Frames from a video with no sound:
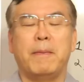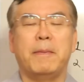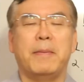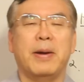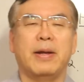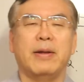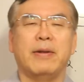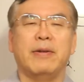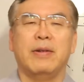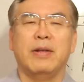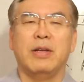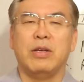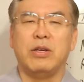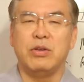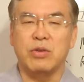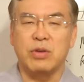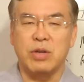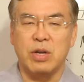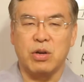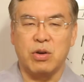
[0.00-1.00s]
But
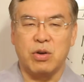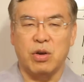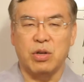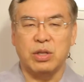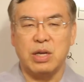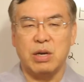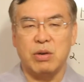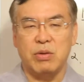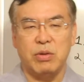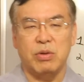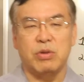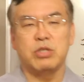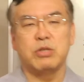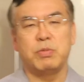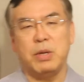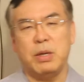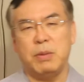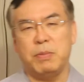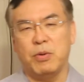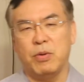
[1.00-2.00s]
you're going to contact with those
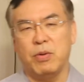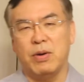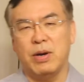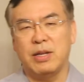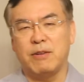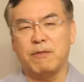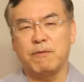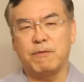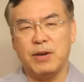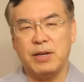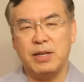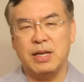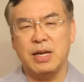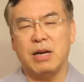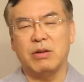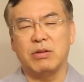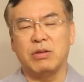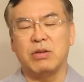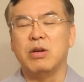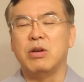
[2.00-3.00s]
people and find
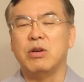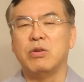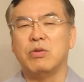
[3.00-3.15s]
out